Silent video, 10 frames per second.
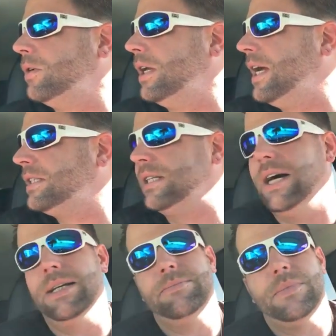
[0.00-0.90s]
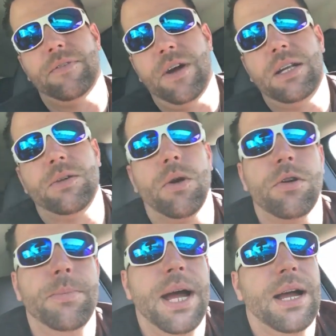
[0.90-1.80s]
her last night. I finally
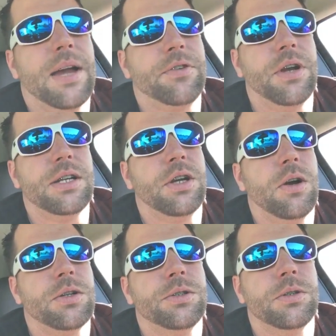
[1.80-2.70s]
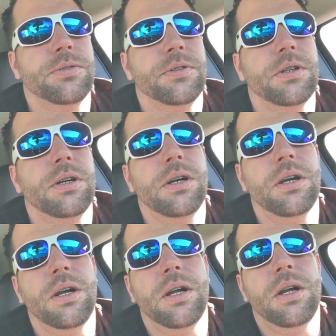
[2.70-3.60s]
wrote her back after not talking to her
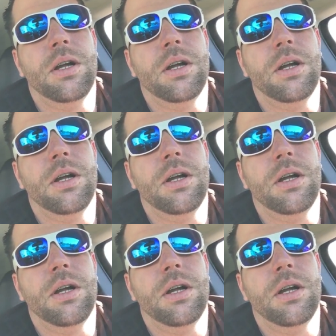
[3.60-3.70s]
for